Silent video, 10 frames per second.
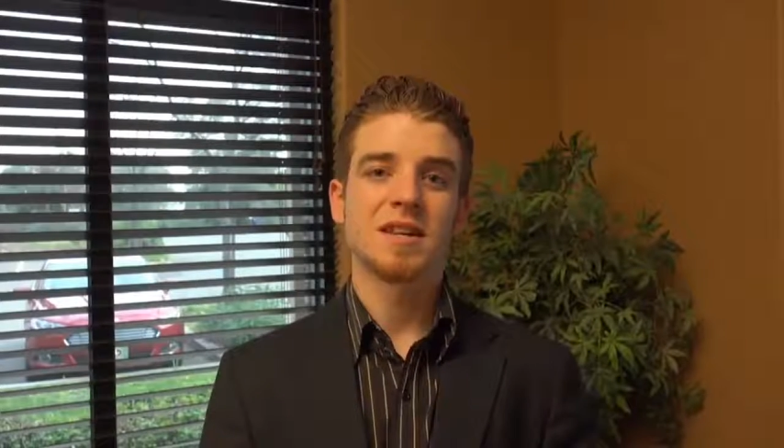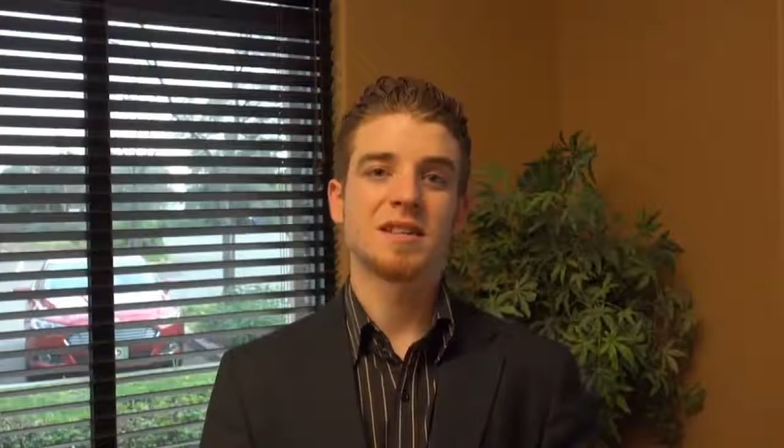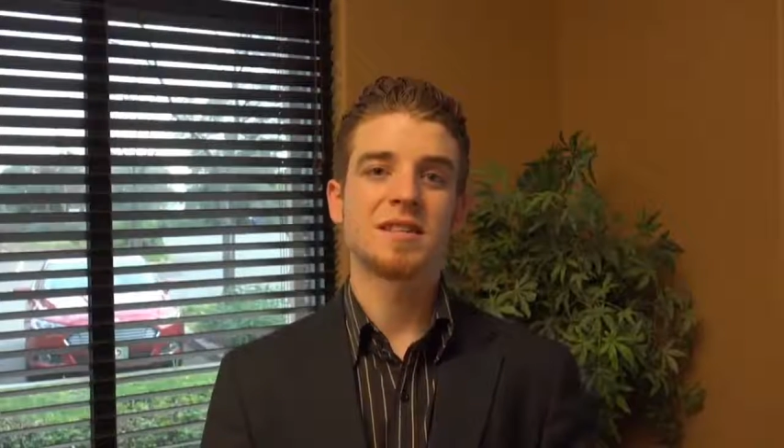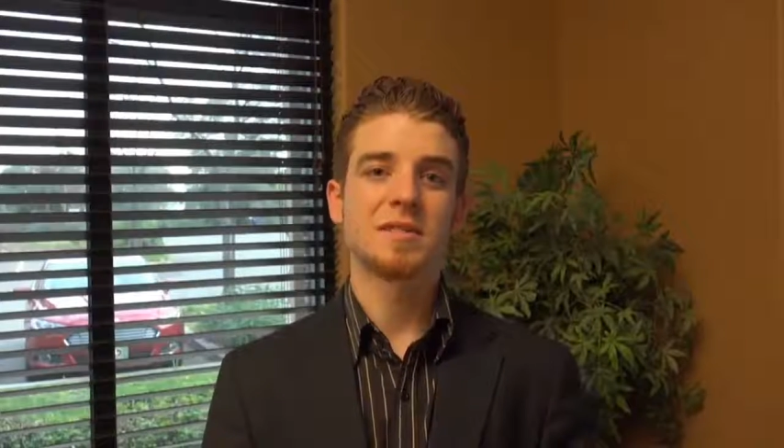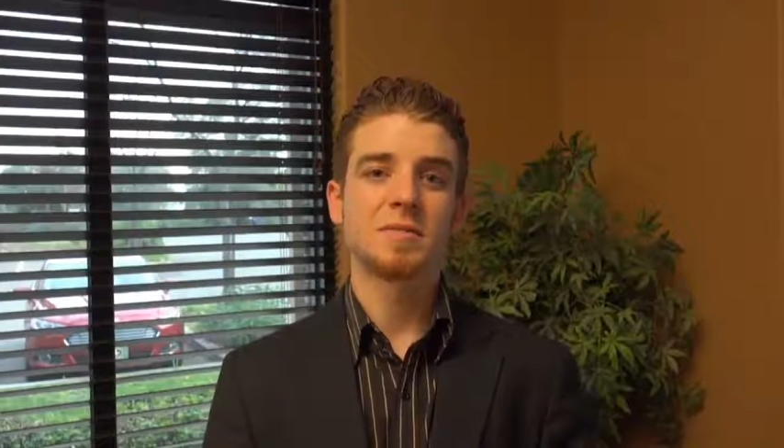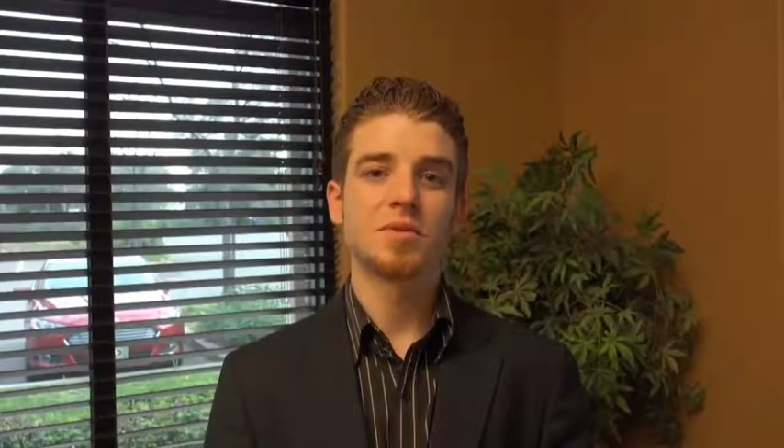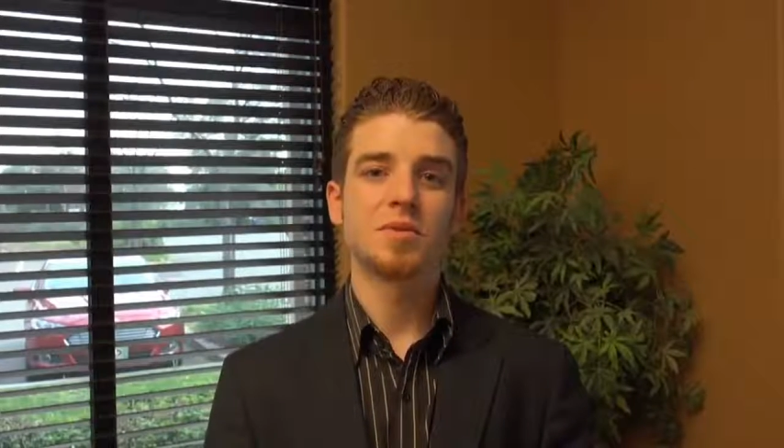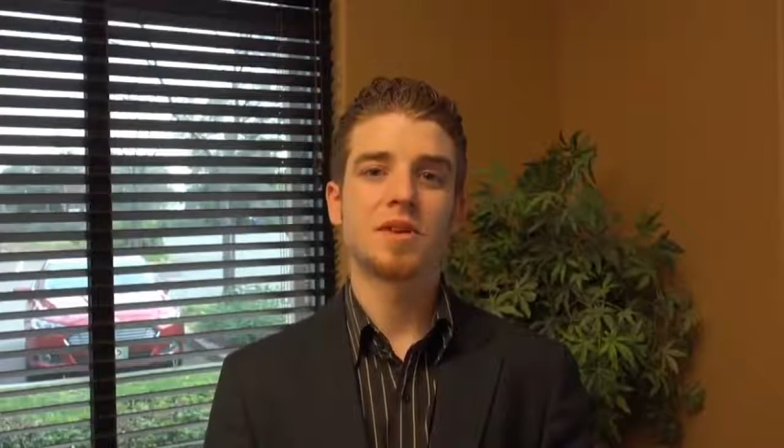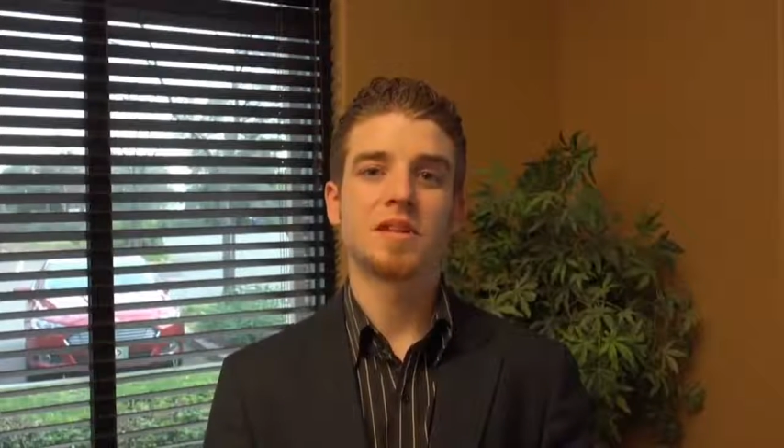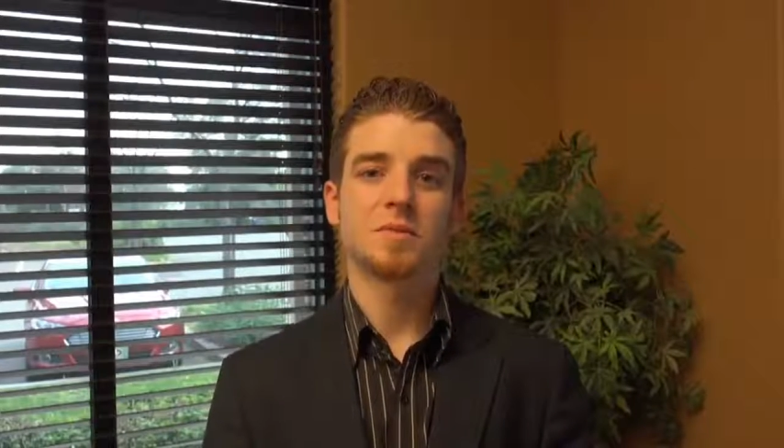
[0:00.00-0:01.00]
as
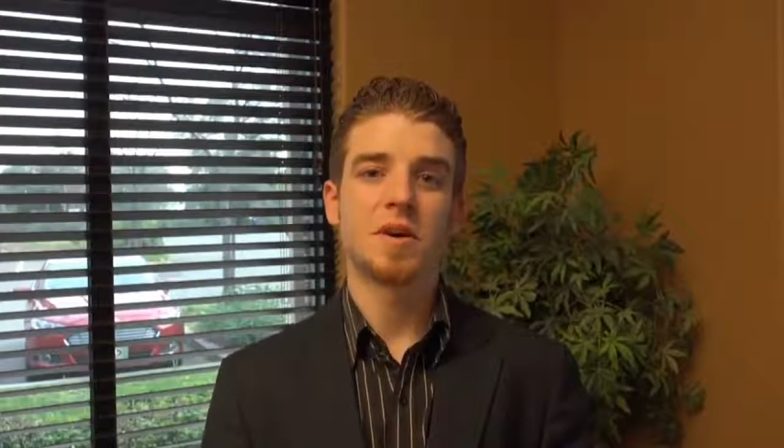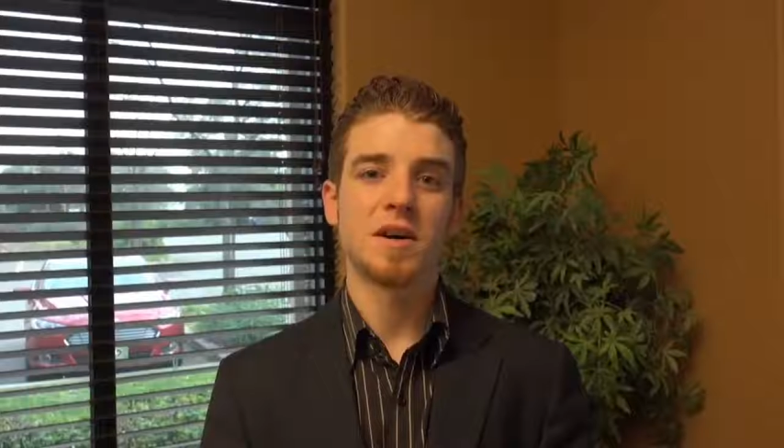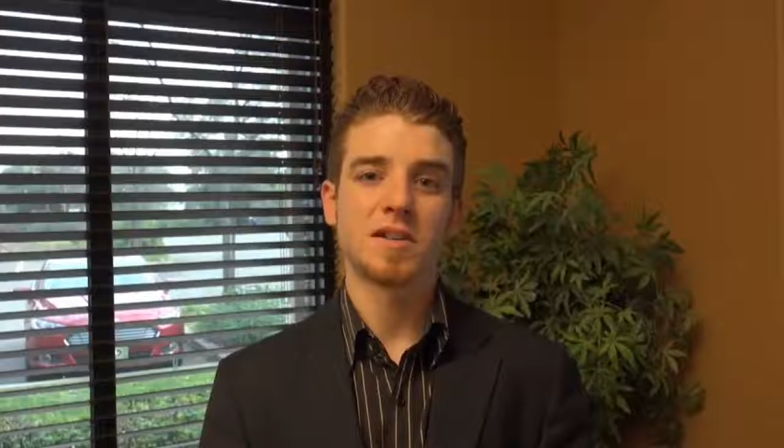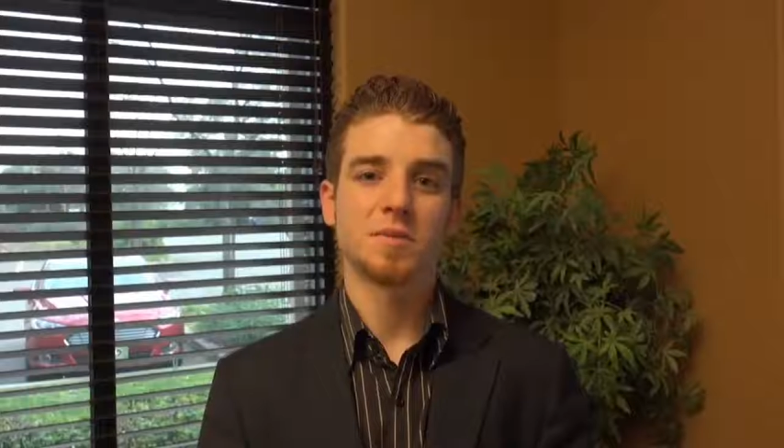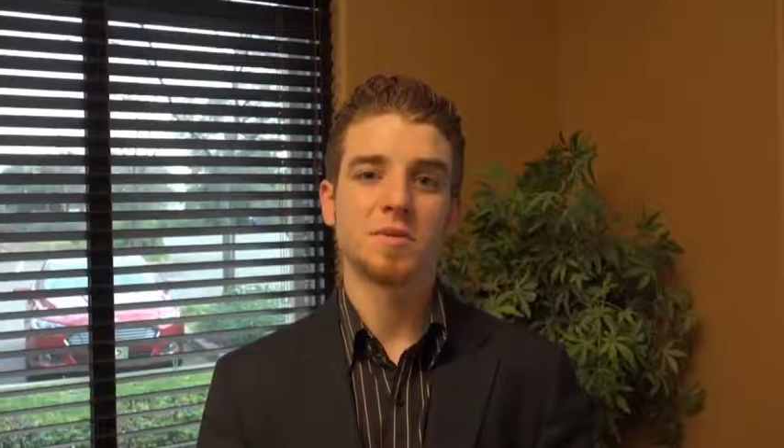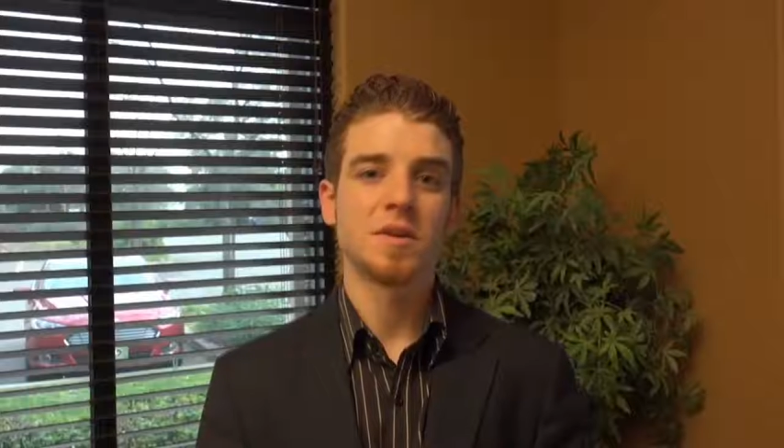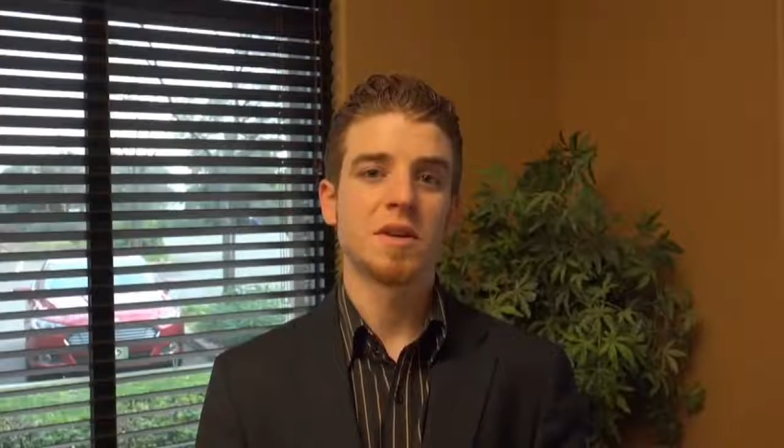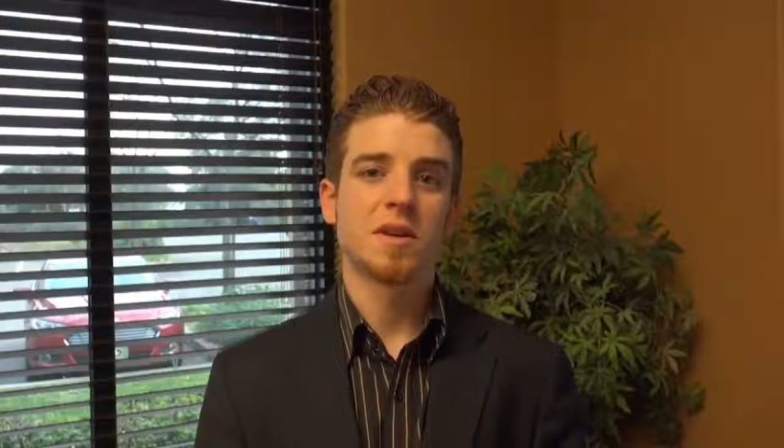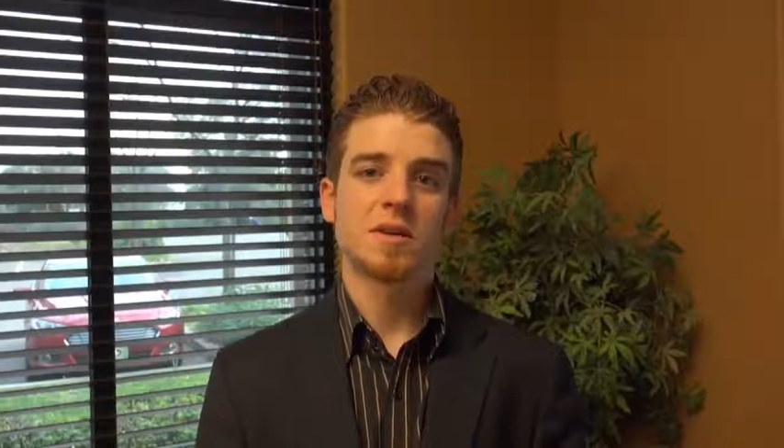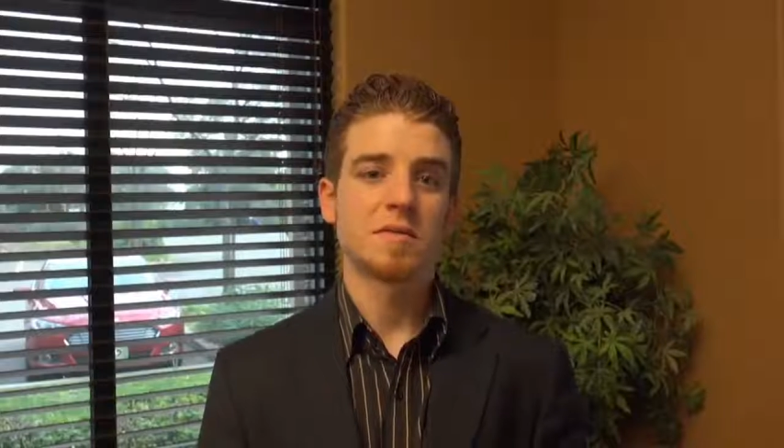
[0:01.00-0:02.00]
simple as possible.